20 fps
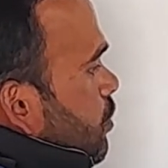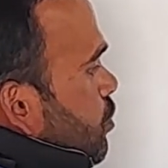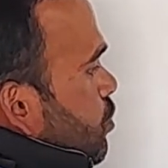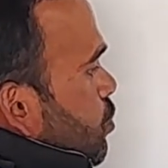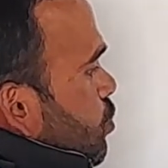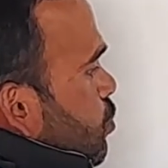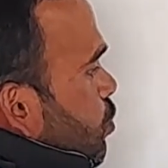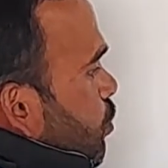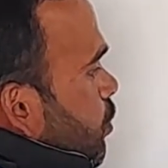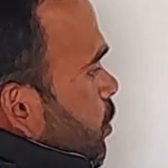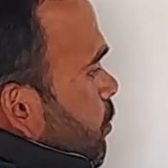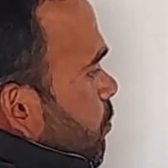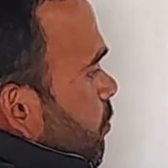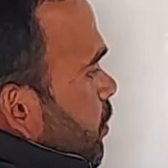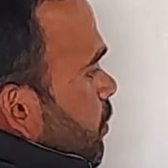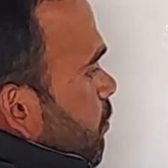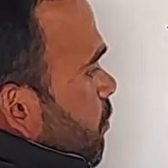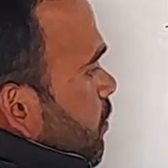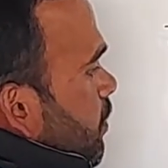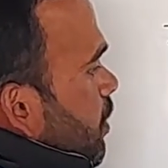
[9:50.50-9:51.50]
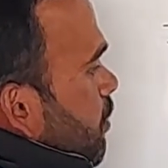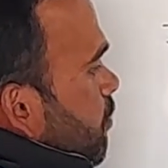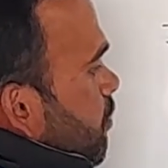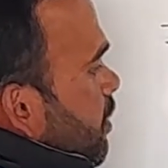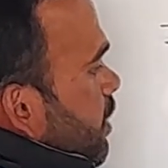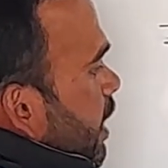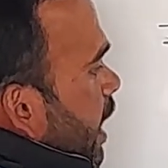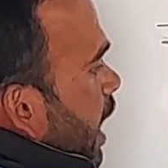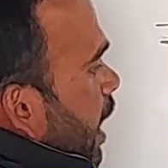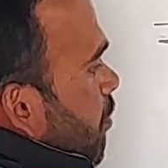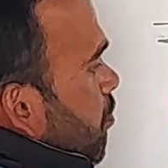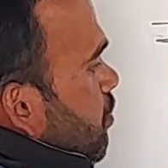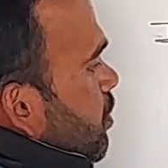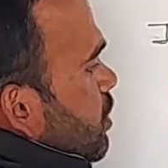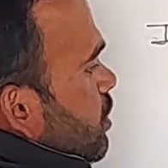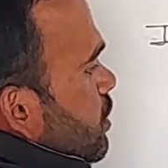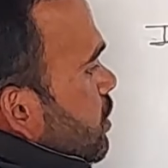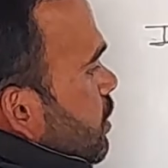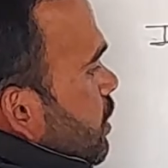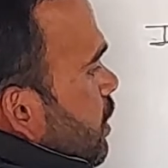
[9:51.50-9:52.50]
So if it
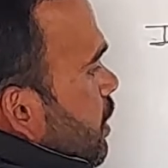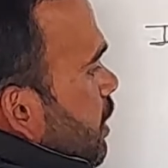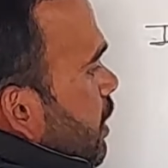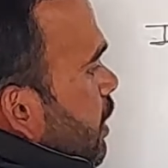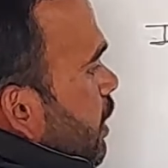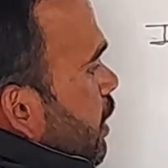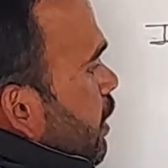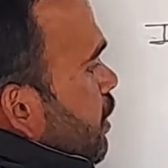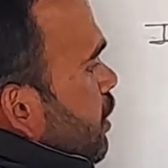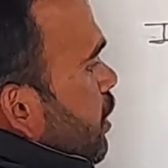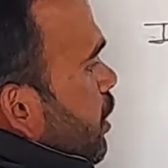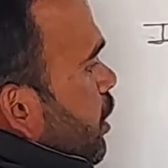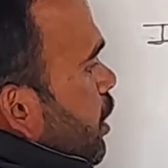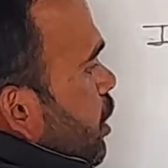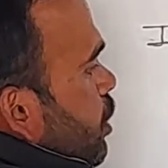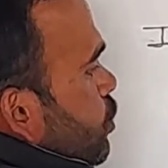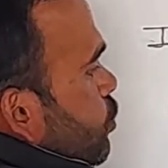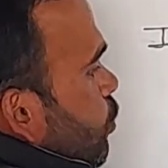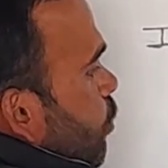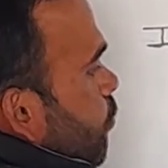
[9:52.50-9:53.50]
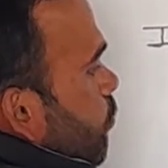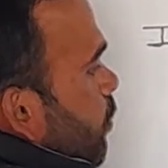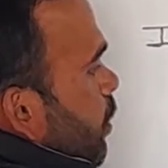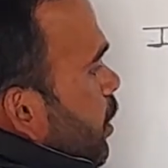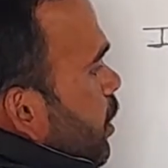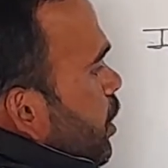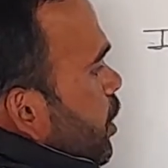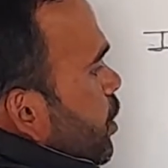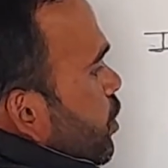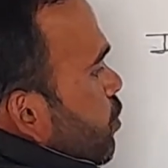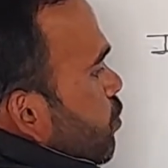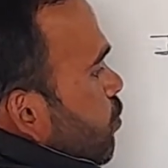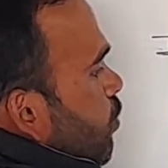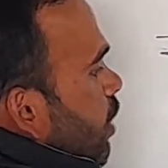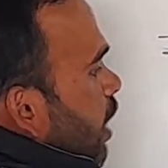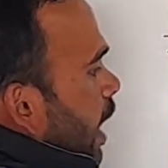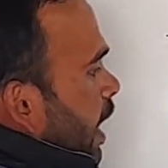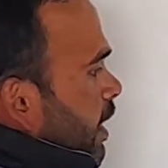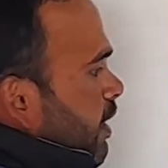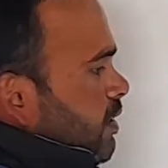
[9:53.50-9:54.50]
happens in the case of any two
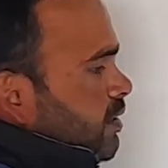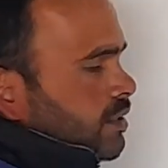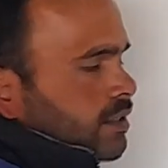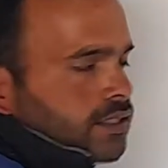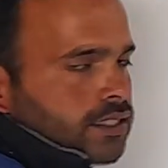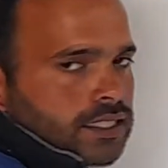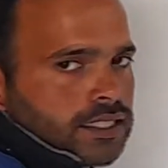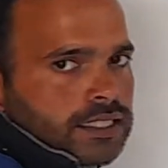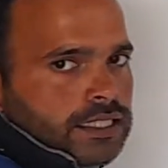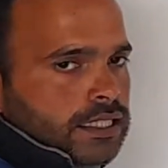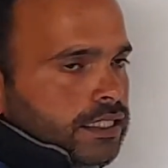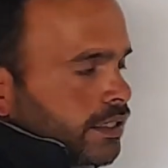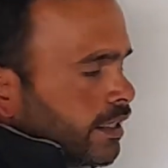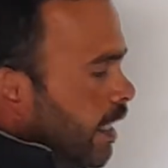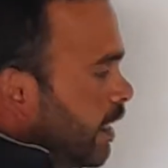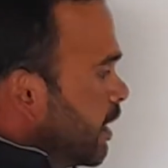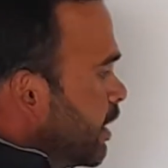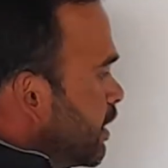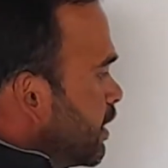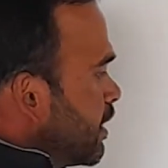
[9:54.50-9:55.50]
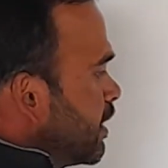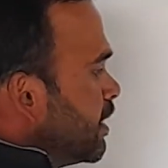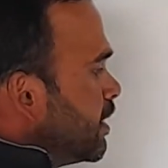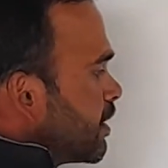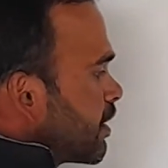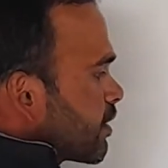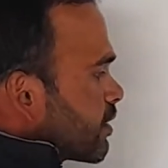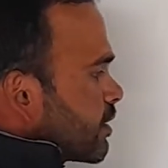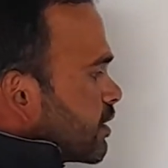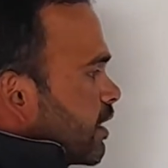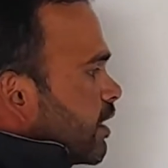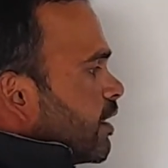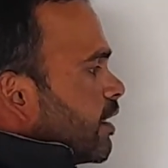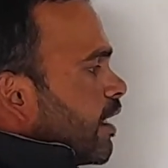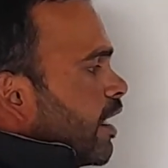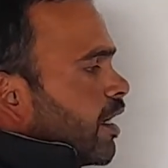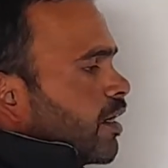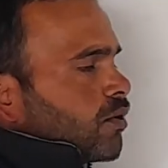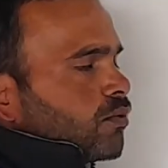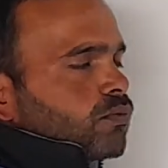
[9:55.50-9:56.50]
lines that it intersect
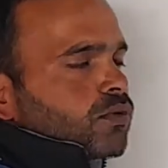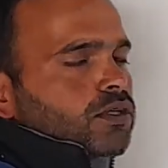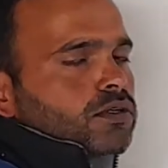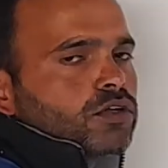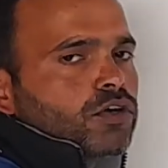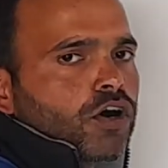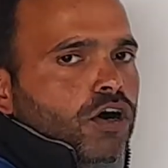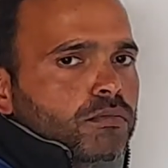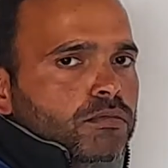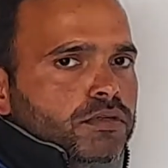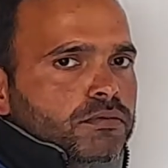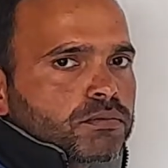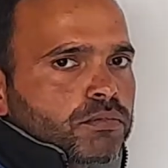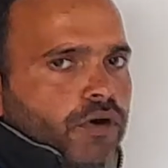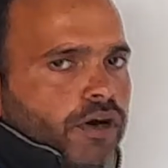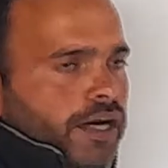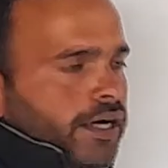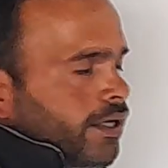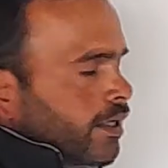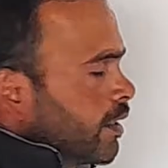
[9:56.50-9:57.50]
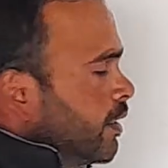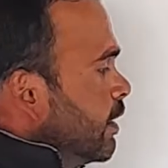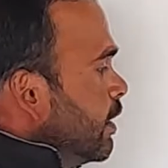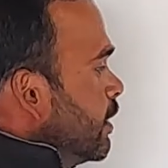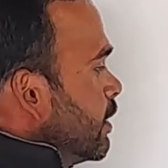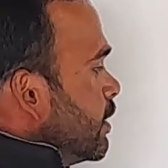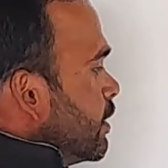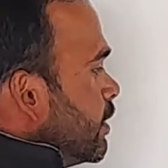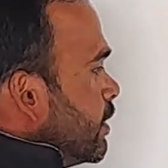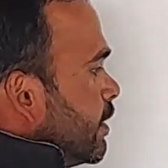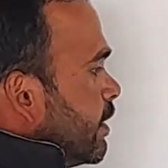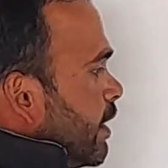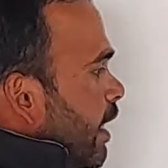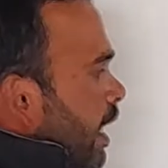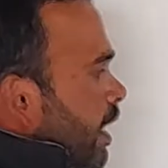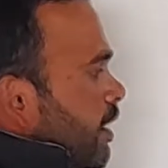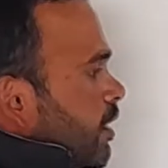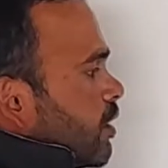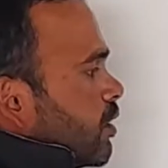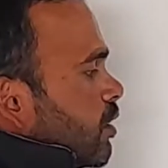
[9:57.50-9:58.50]
at one common point,
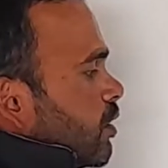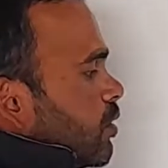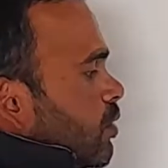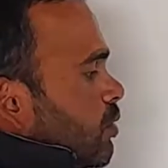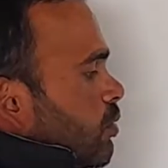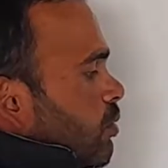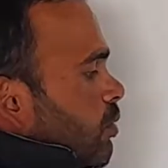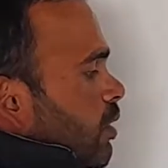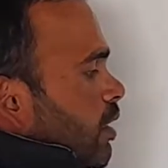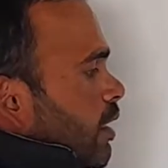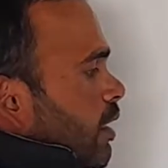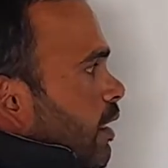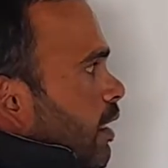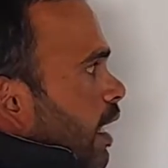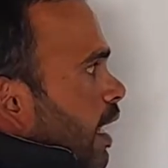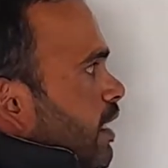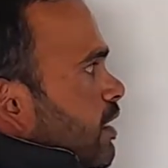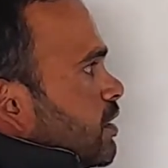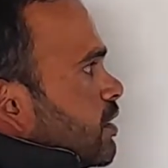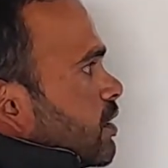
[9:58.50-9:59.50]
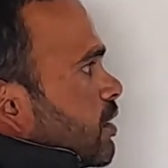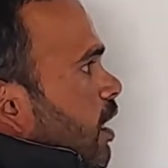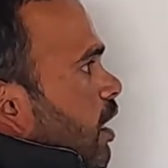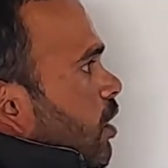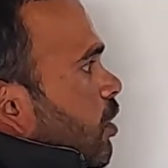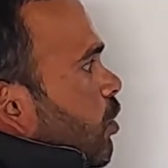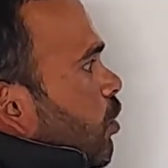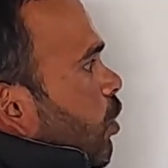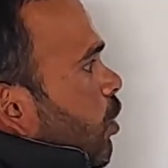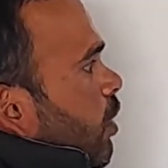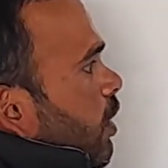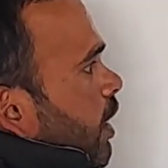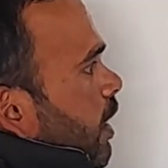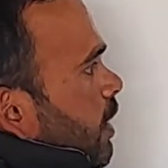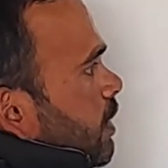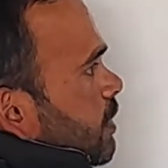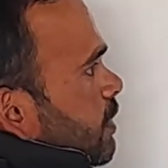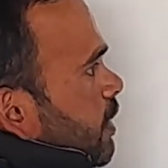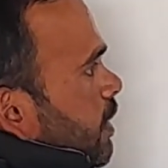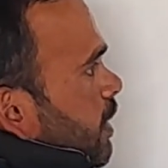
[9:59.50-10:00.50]
that particular lines are called
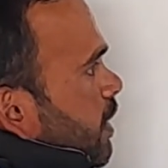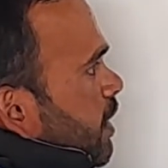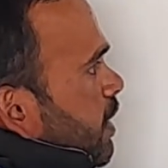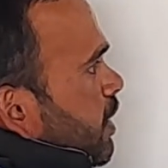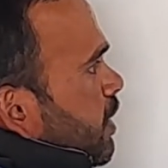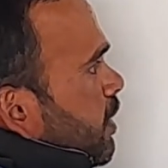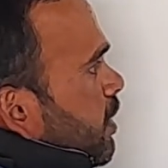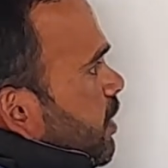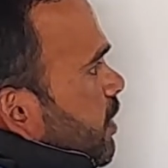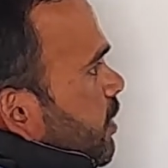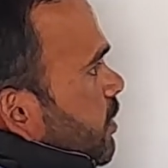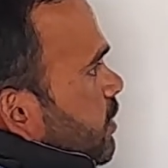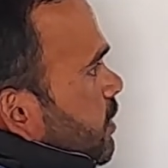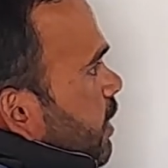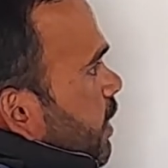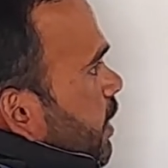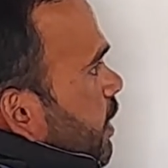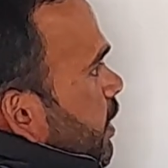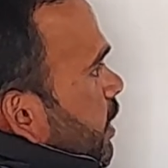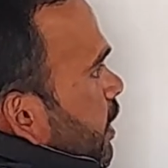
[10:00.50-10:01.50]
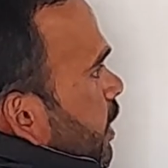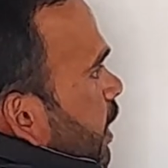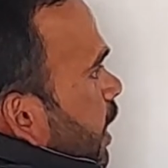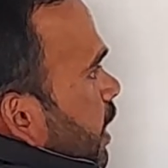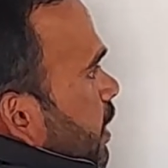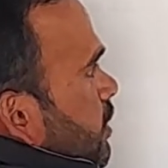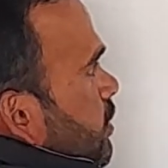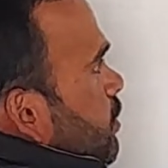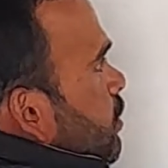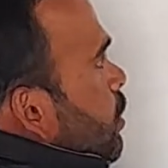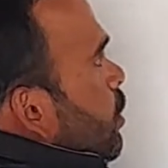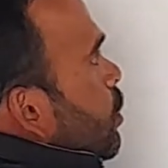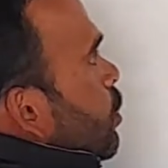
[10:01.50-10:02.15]
as intersecting lines.